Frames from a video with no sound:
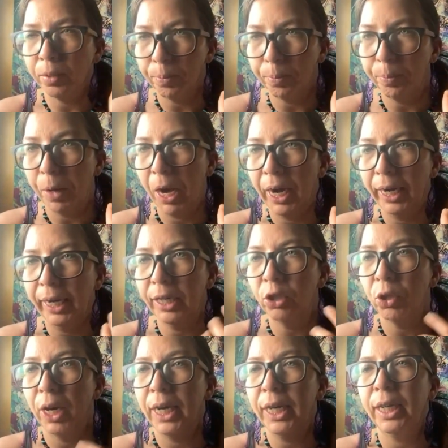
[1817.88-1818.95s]
the body
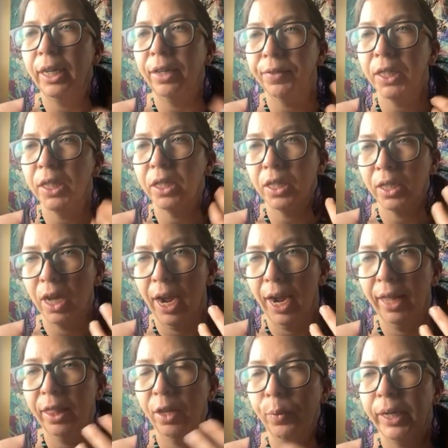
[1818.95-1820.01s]
trying to give us a
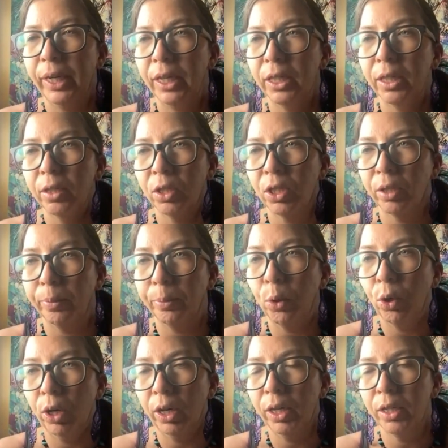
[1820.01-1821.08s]
sign that we need to
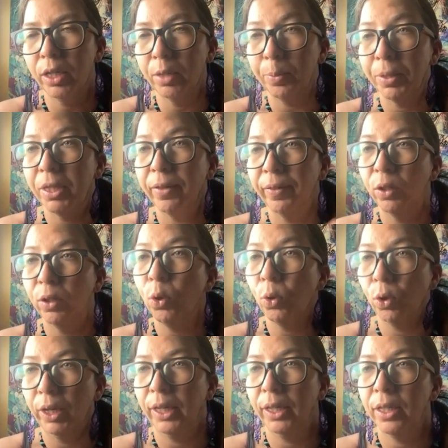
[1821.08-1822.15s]
support specific
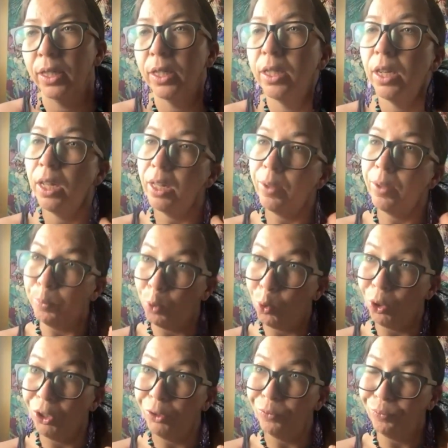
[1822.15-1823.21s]
organs
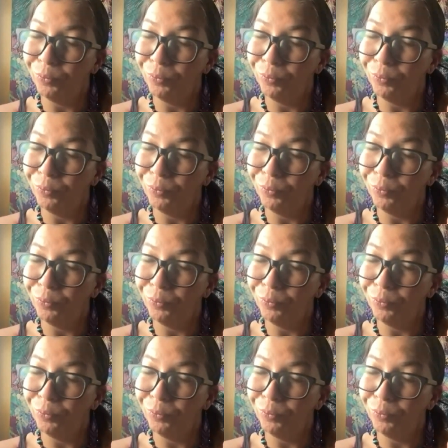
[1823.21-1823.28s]
more.